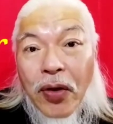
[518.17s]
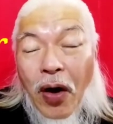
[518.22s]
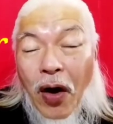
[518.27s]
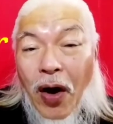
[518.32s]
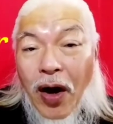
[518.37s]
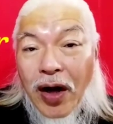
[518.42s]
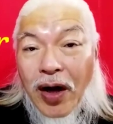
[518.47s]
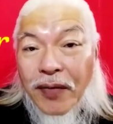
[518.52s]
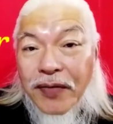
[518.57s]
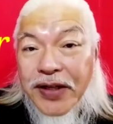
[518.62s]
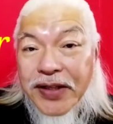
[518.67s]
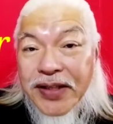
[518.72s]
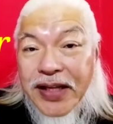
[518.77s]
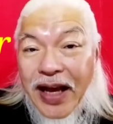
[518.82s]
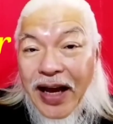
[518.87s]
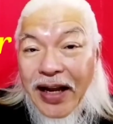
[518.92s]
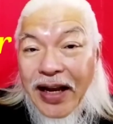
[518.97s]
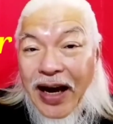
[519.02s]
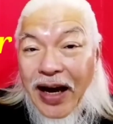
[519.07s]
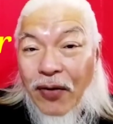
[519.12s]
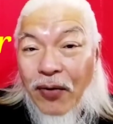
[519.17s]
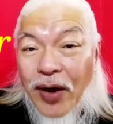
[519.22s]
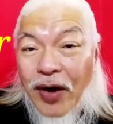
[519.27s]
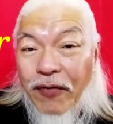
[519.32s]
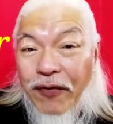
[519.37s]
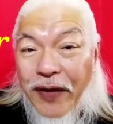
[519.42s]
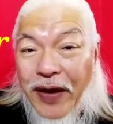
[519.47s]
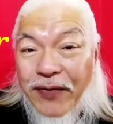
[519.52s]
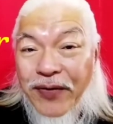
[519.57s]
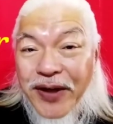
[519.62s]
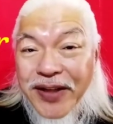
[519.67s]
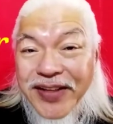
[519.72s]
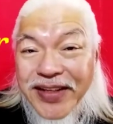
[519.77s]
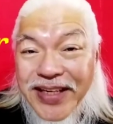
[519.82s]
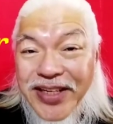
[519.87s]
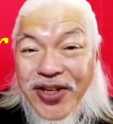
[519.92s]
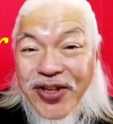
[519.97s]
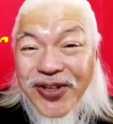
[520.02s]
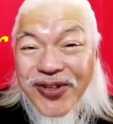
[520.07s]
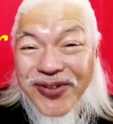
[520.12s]
All of us had our favorite
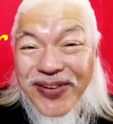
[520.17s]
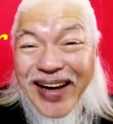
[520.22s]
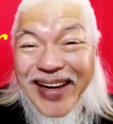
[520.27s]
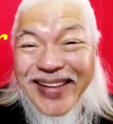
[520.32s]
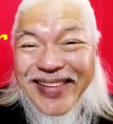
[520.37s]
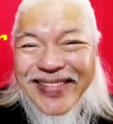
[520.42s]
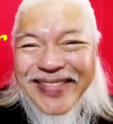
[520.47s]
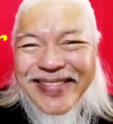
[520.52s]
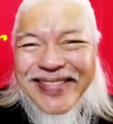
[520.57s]
teachers, right?